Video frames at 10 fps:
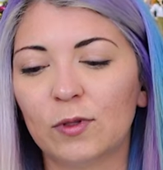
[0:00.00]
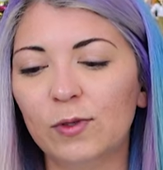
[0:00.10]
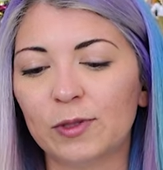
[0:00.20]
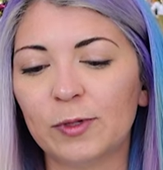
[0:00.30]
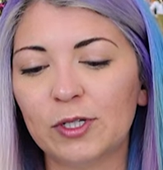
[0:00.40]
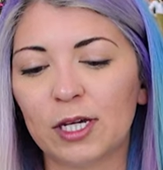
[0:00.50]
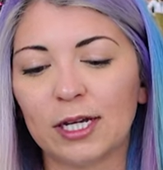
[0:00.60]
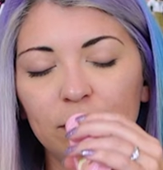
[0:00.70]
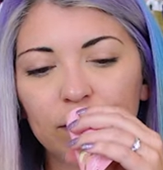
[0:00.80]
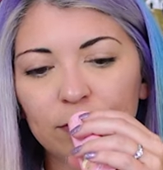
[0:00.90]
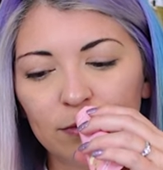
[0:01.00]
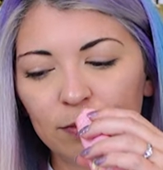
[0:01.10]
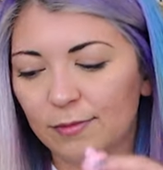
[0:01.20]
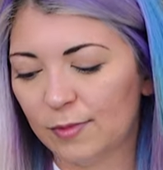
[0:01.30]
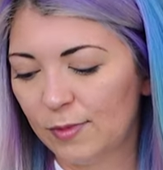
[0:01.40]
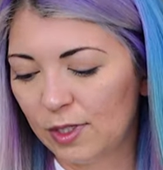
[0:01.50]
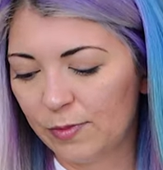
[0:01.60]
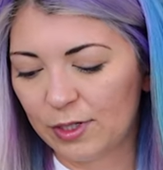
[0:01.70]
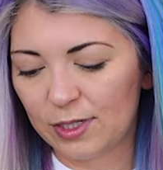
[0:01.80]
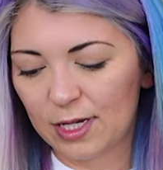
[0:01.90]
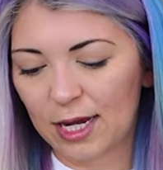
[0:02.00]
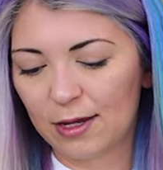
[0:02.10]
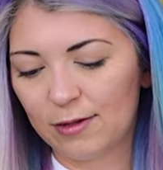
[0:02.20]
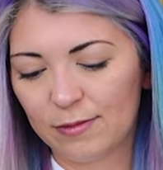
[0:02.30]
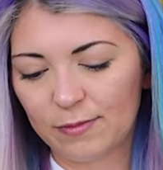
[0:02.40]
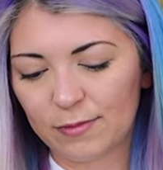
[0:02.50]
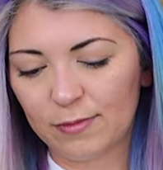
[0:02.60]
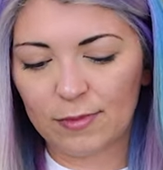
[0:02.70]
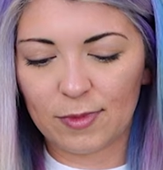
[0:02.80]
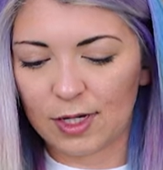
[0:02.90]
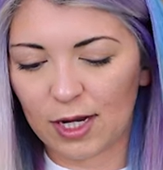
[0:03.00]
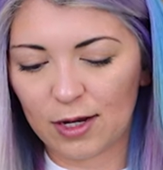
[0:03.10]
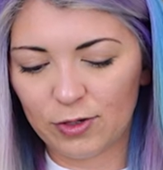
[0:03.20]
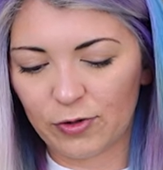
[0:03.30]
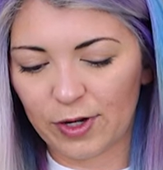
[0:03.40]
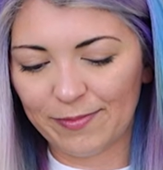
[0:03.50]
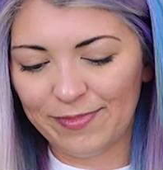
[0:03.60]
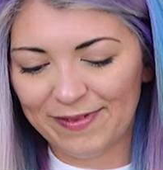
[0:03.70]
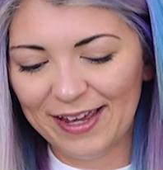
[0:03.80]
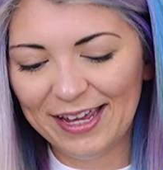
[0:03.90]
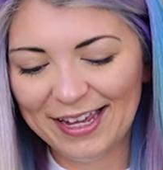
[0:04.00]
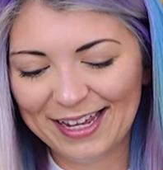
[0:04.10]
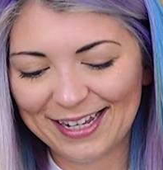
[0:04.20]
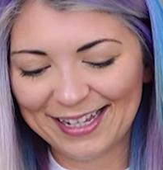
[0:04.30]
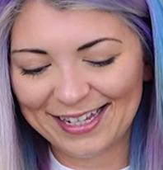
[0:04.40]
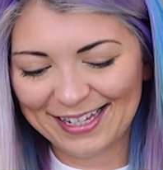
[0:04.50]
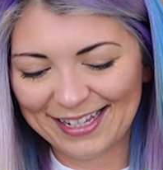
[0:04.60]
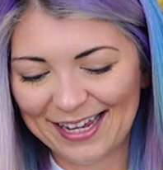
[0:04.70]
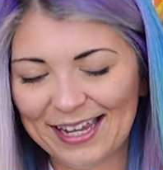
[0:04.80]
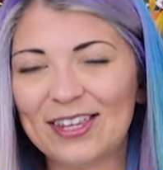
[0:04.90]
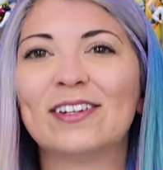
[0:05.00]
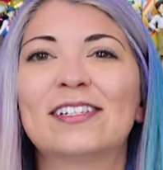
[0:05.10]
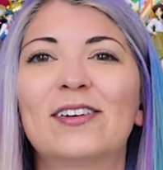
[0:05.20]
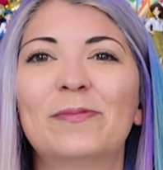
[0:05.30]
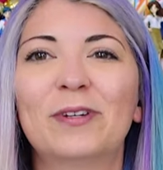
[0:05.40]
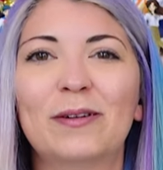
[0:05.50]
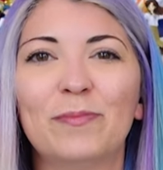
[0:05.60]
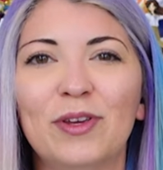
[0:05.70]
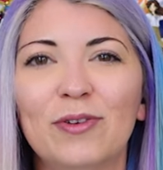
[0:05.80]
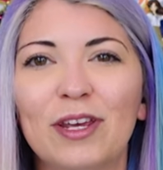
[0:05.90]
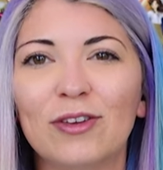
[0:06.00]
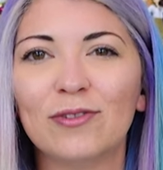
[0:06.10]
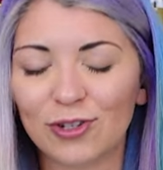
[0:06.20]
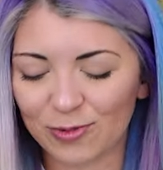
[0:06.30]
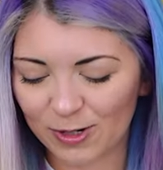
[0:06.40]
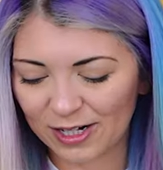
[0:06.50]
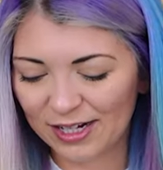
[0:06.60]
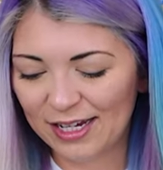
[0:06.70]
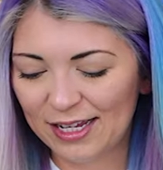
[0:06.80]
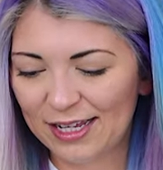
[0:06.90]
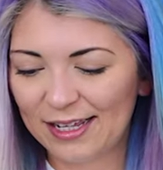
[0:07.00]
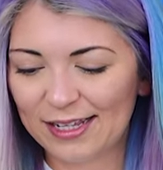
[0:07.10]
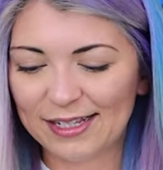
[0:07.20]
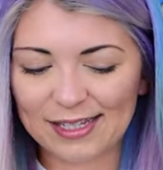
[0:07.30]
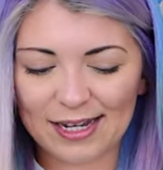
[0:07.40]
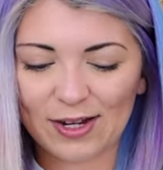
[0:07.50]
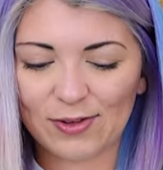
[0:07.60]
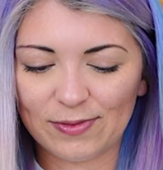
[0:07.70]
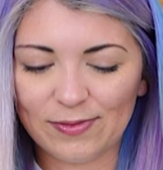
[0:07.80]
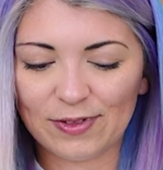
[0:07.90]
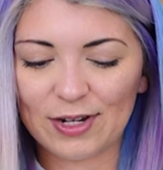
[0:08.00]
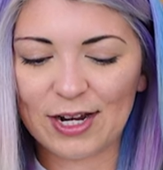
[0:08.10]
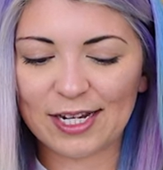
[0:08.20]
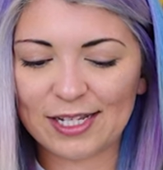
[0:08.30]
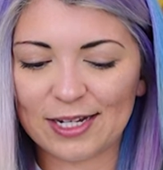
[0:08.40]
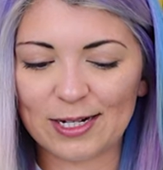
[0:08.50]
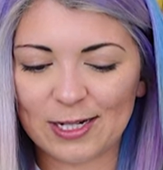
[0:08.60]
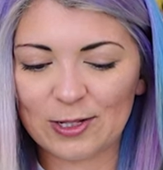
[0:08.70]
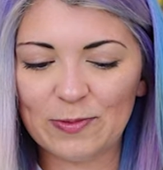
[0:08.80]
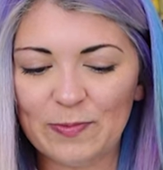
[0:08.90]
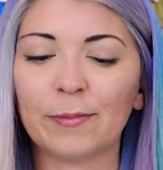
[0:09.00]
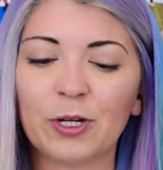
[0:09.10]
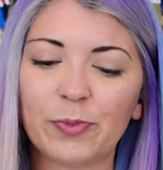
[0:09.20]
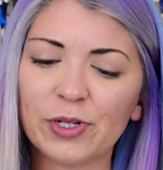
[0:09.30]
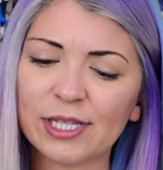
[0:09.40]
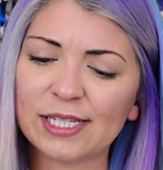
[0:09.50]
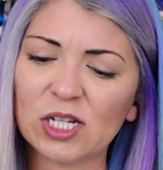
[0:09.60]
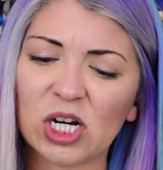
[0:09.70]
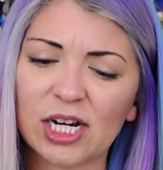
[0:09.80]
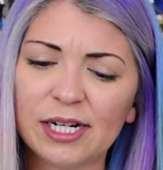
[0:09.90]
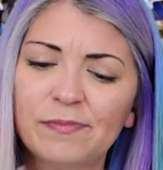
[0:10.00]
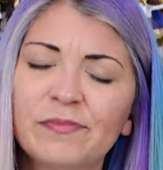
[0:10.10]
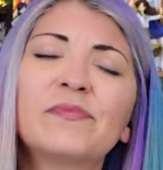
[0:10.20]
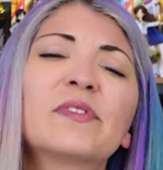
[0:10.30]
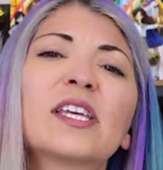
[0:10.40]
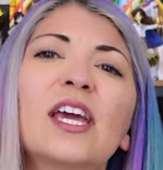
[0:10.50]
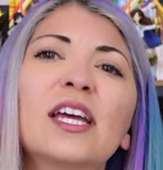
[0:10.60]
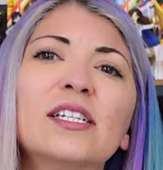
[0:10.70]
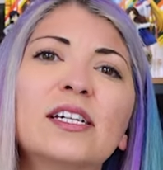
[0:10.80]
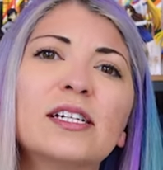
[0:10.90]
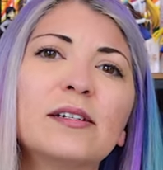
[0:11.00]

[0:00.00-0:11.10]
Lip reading: Oh, it smells good. It smells like a hand cream. You can tell I'm not a beauty YouTuber. See how nice it is. I'm gonna put this on and